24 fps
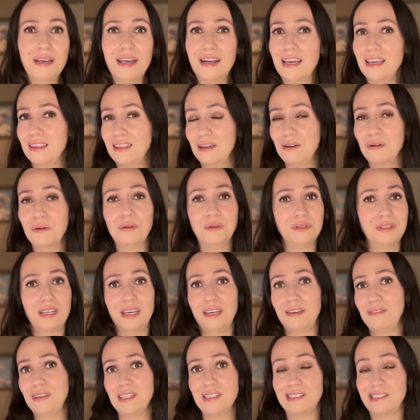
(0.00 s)
and I think Old
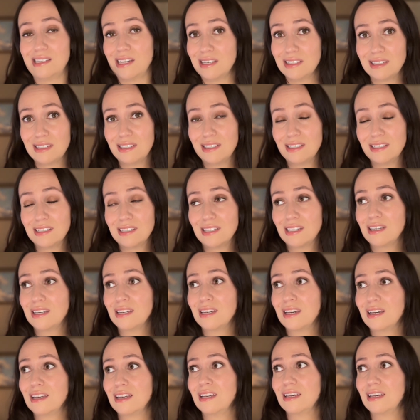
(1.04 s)
Navy doesn't,
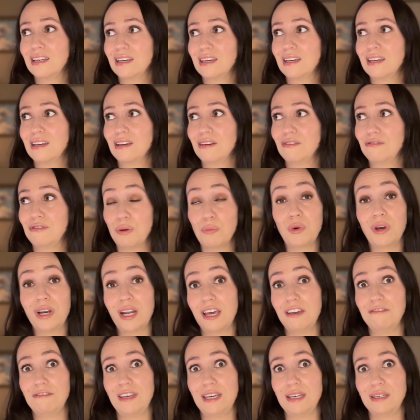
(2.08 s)
from what
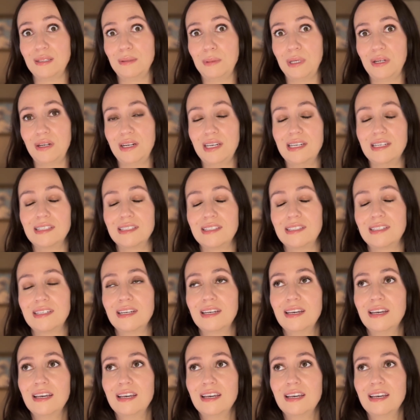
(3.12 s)
I've experienced.